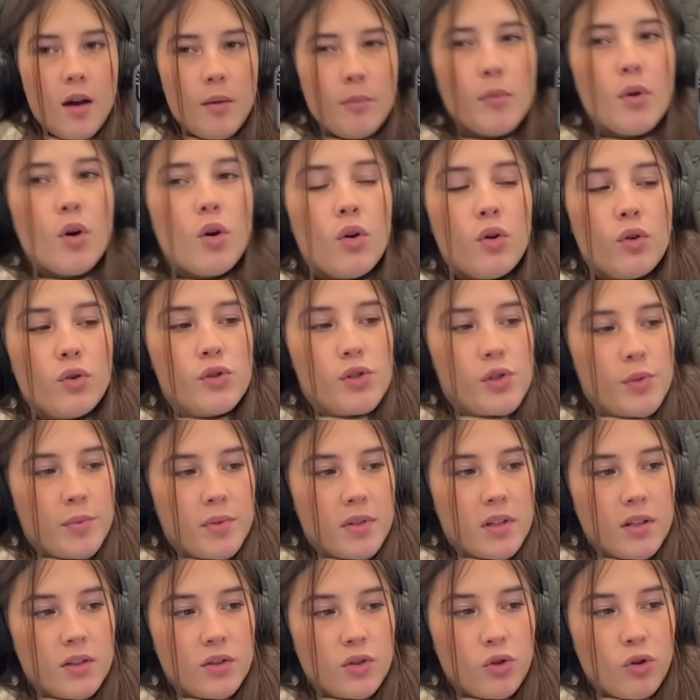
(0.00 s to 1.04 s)
I'm not
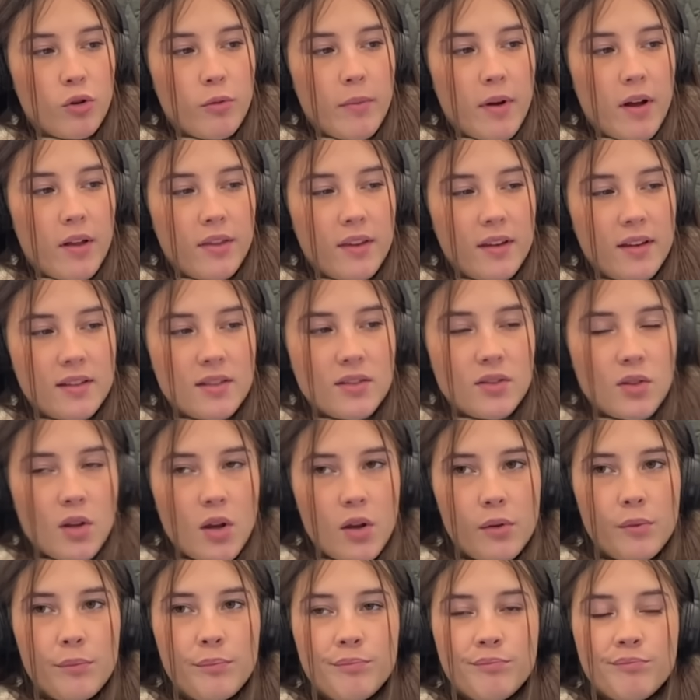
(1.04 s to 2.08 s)
100% sure about these
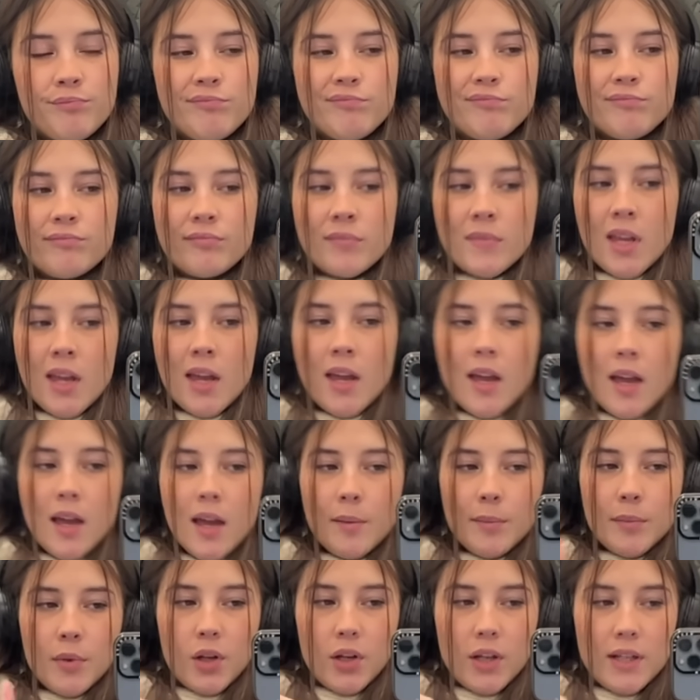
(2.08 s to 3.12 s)
so
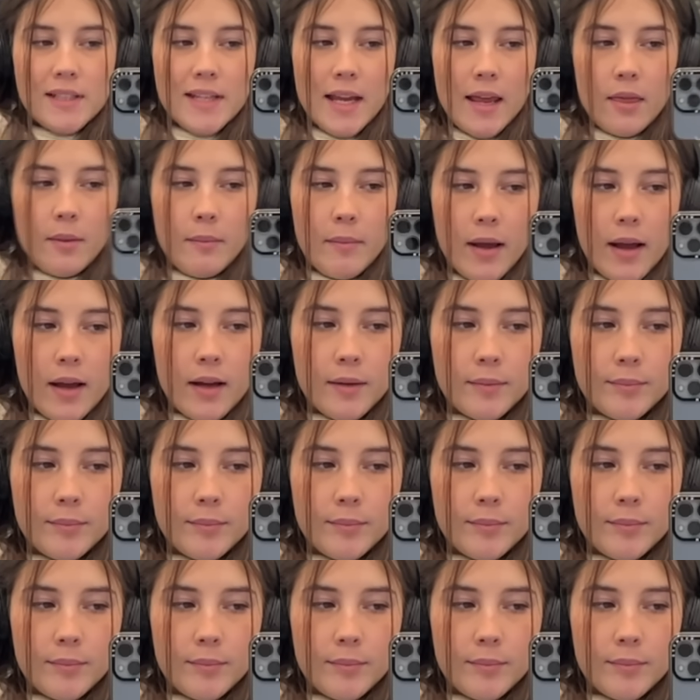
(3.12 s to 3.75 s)
I'm going to take them back.